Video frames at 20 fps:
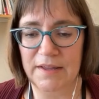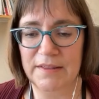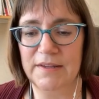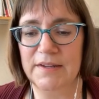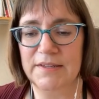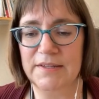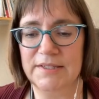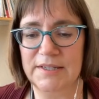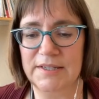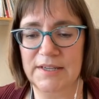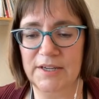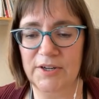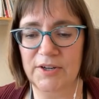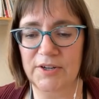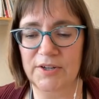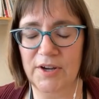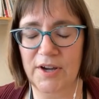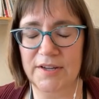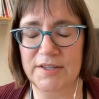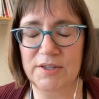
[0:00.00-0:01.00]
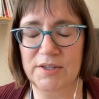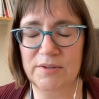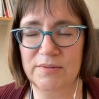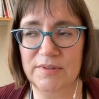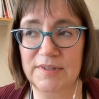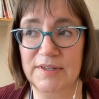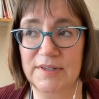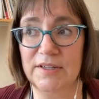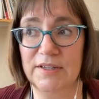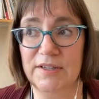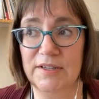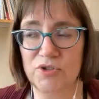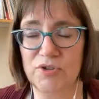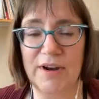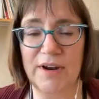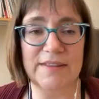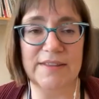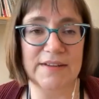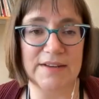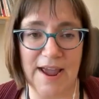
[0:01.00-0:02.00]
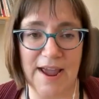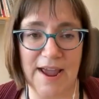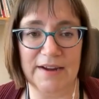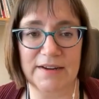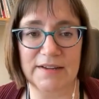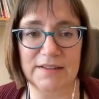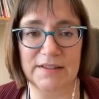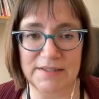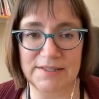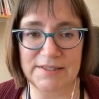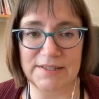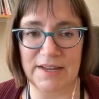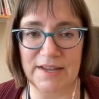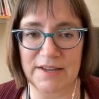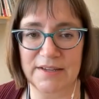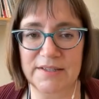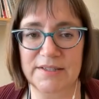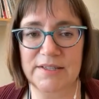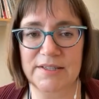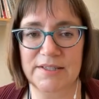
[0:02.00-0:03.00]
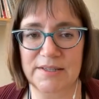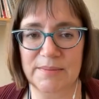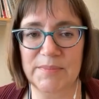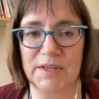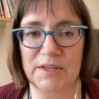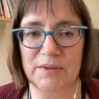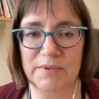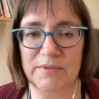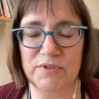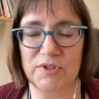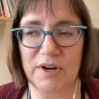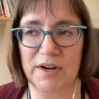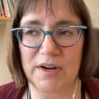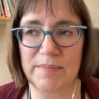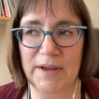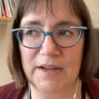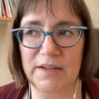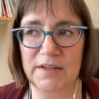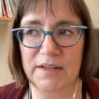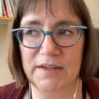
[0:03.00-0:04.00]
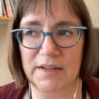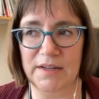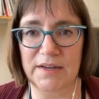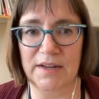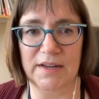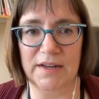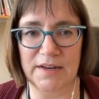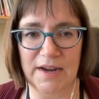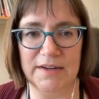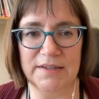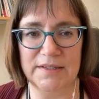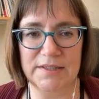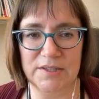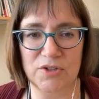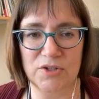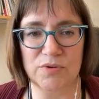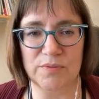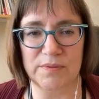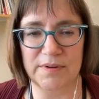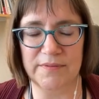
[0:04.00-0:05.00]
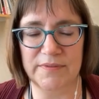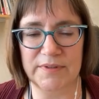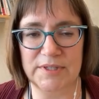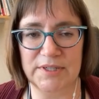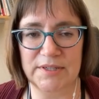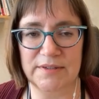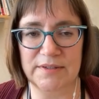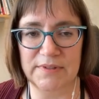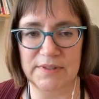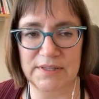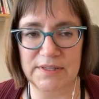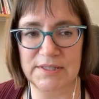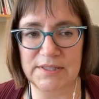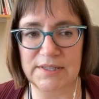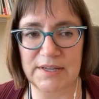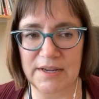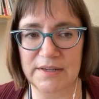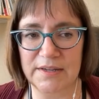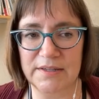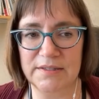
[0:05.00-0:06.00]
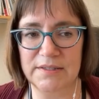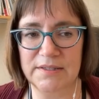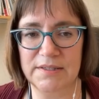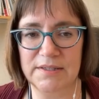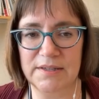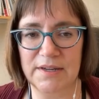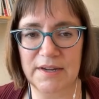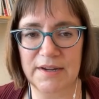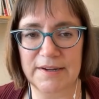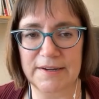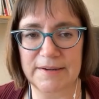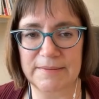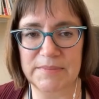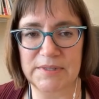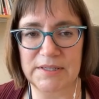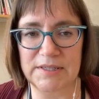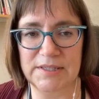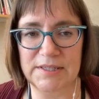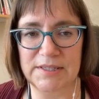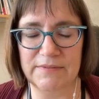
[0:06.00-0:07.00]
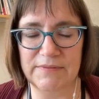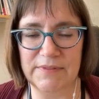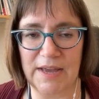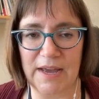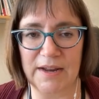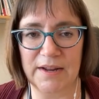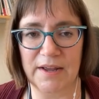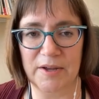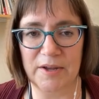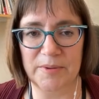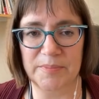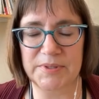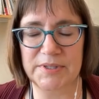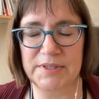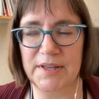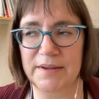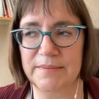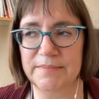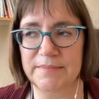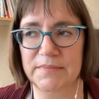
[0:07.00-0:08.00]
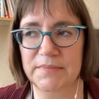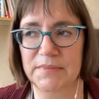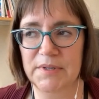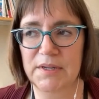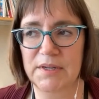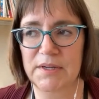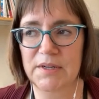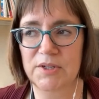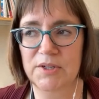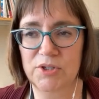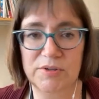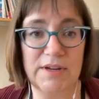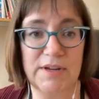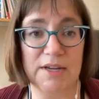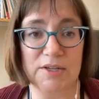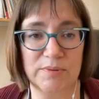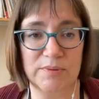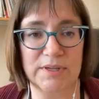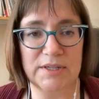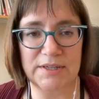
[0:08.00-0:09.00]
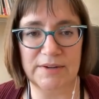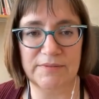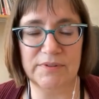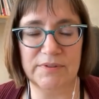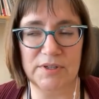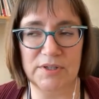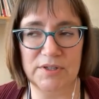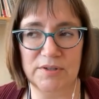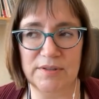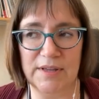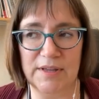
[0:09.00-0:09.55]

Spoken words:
think I see Karen on. So, trying the NAC in the cells is something we've tried about, like a niacin derivative in the cells, to see if that helps them. So yes, we can definitely do